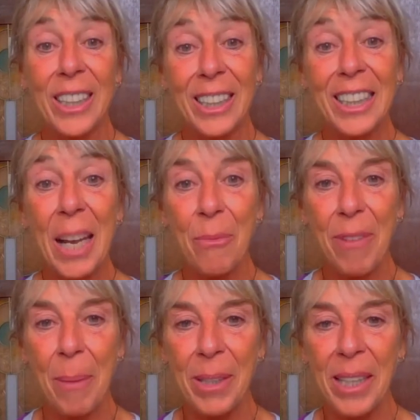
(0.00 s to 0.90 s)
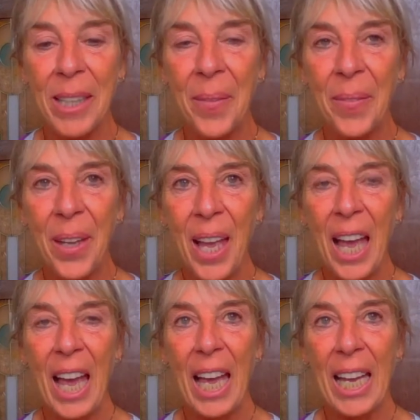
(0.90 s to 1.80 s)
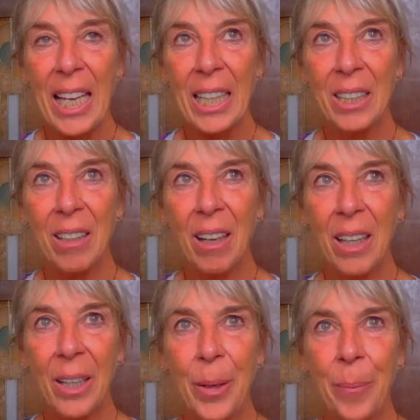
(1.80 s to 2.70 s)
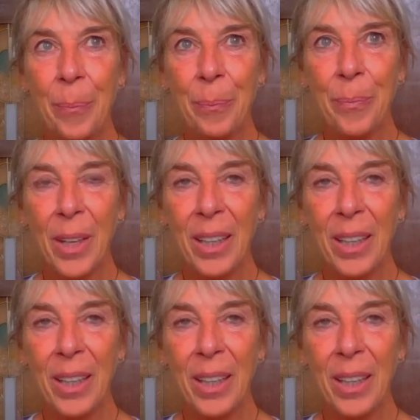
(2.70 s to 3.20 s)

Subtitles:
same family. And yes.